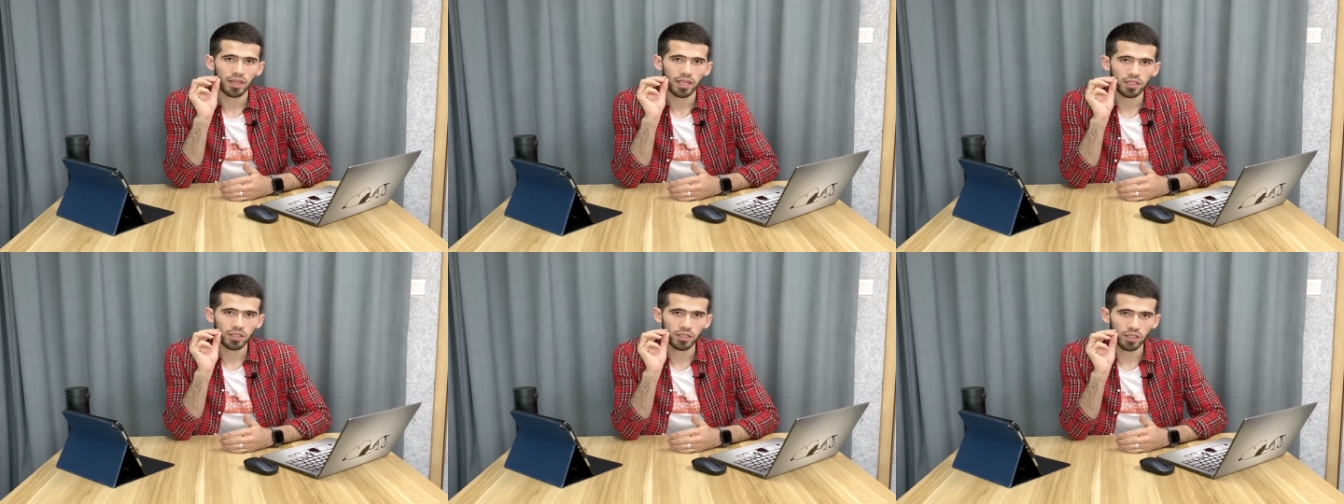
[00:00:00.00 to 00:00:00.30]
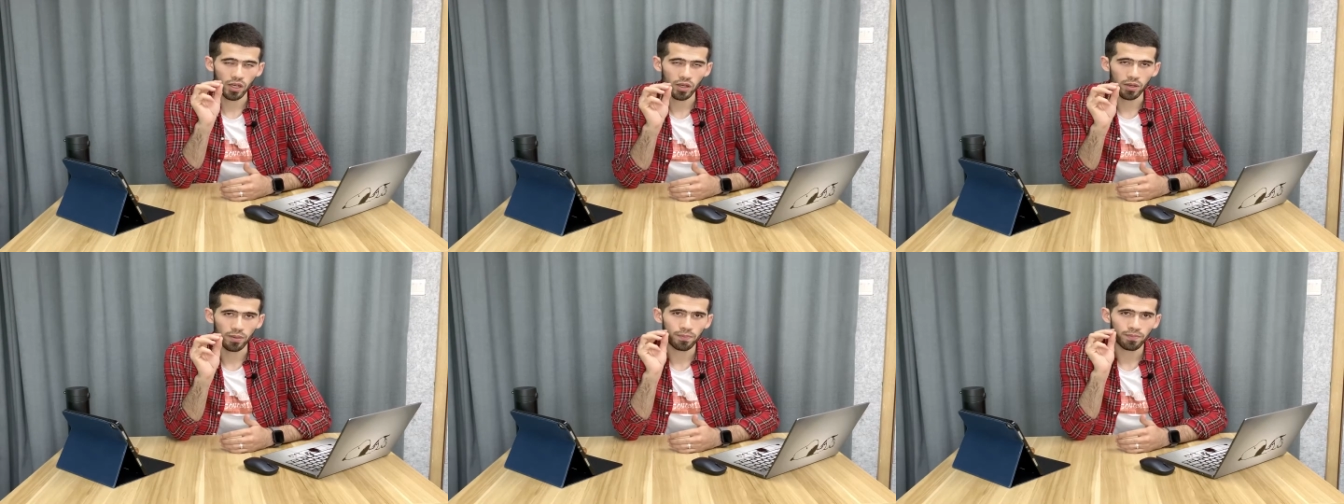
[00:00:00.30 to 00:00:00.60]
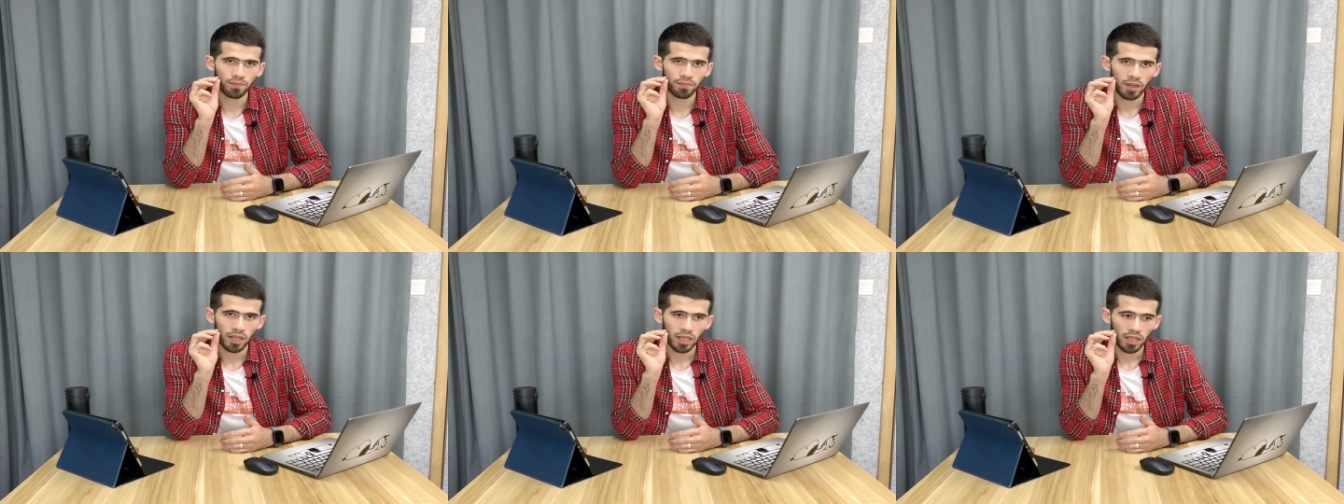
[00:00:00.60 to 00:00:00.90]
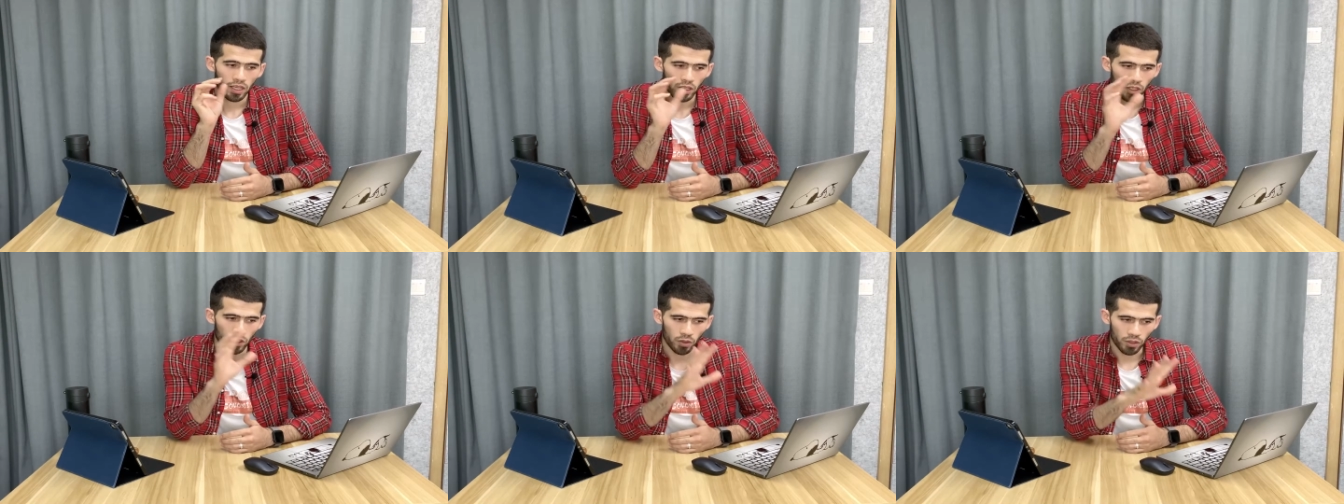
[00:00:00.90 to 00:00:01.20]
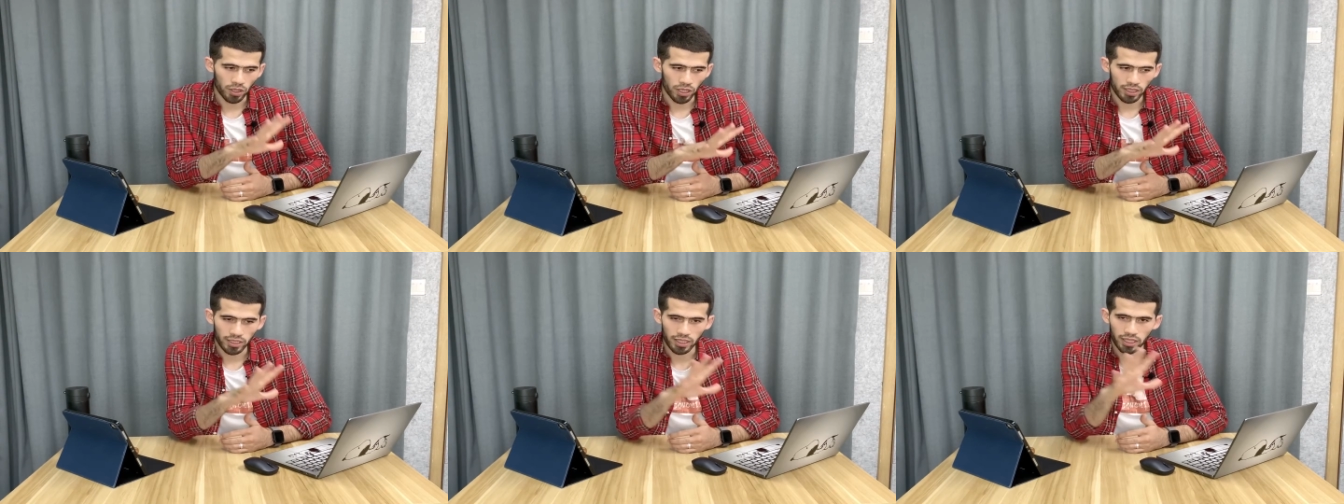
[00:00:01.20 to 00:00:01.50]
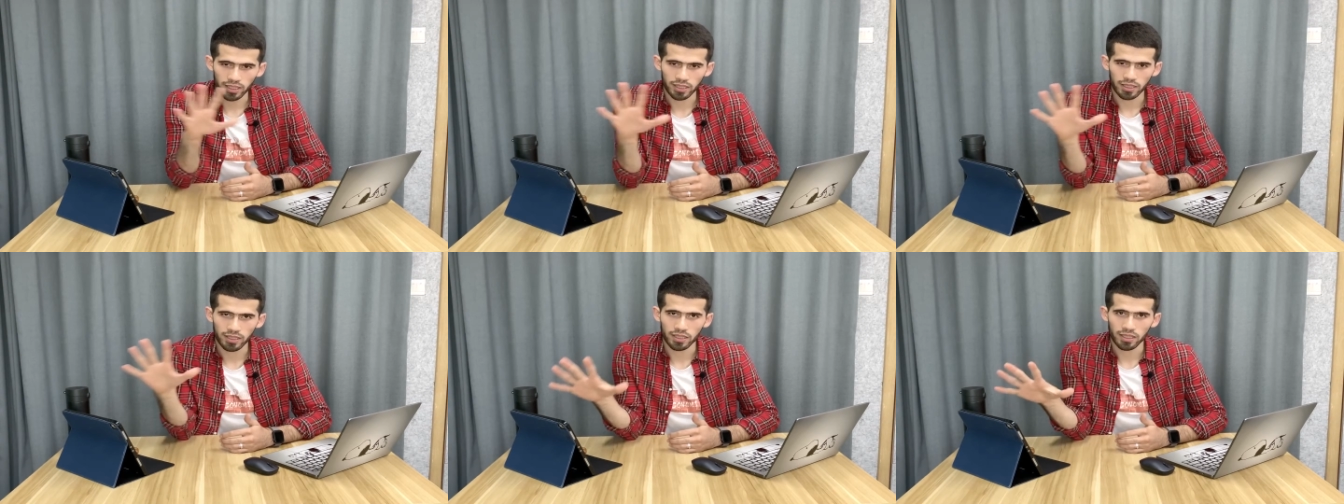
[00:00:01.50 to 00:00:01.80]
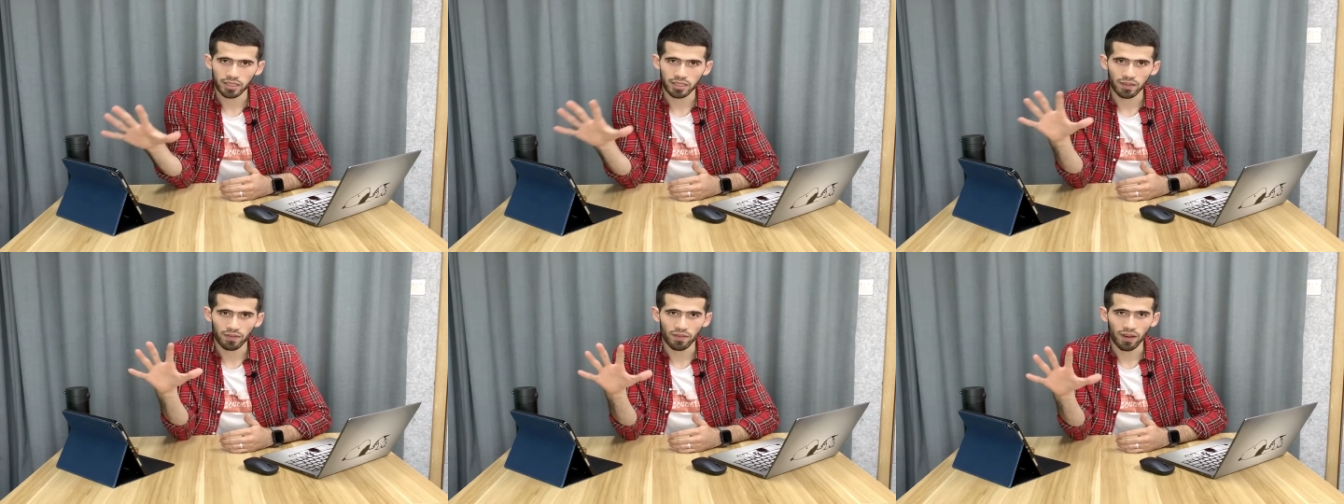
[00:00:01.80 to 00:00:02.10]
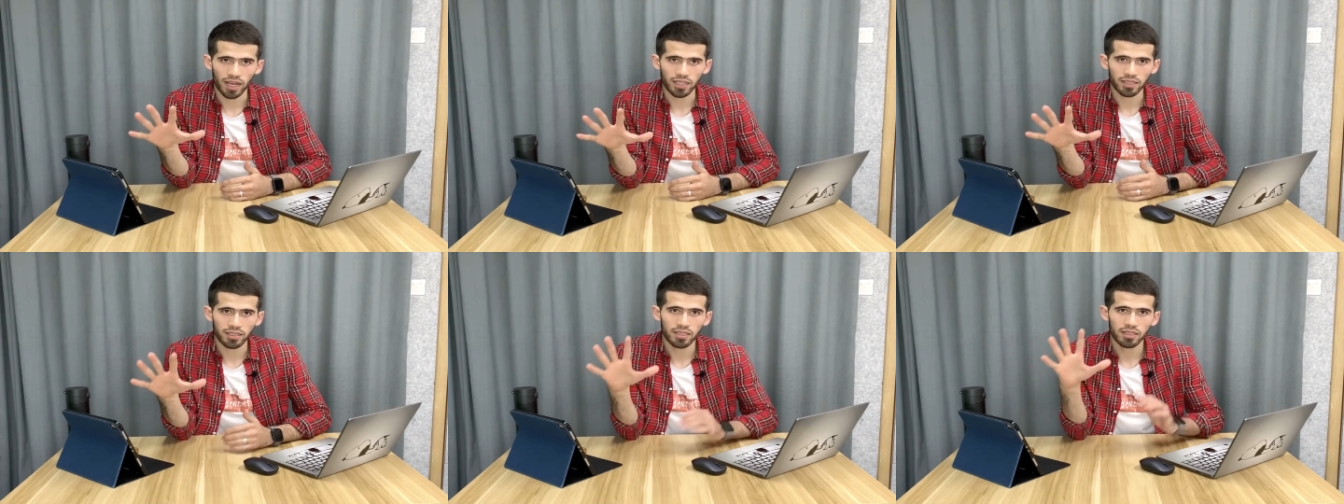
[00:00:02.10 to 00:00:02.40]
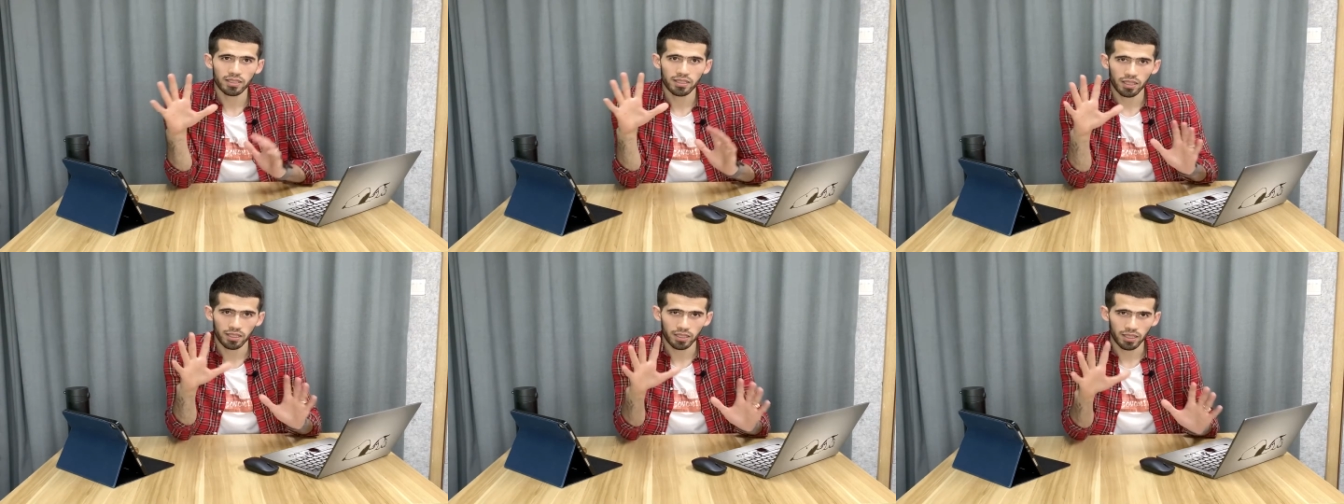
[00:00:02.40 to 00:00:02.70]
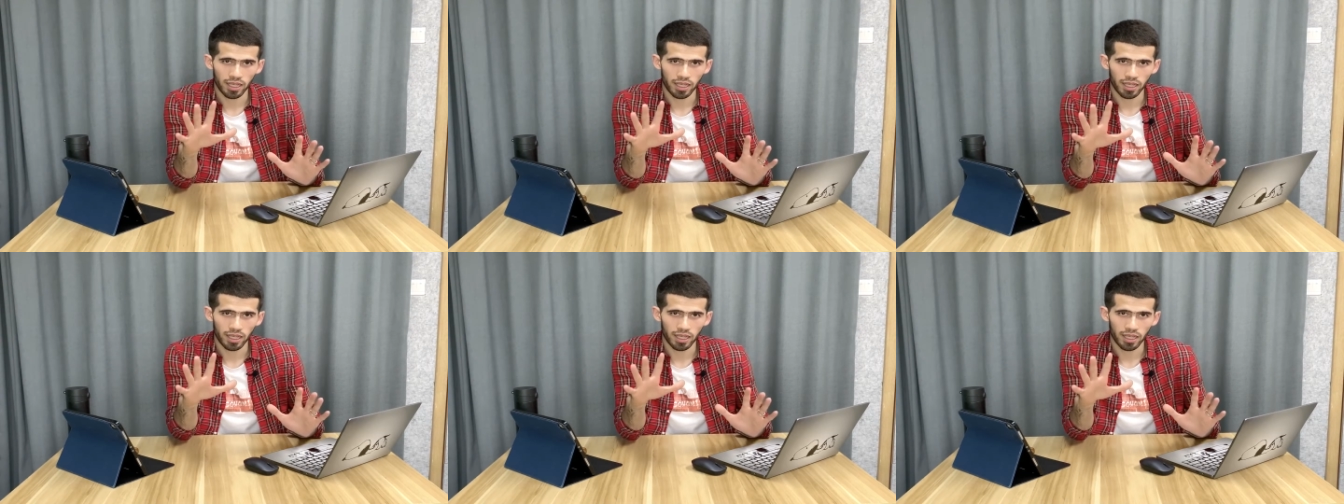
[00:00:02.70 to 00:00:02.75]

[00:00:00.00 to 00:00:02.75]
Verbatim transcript: So you need these devices,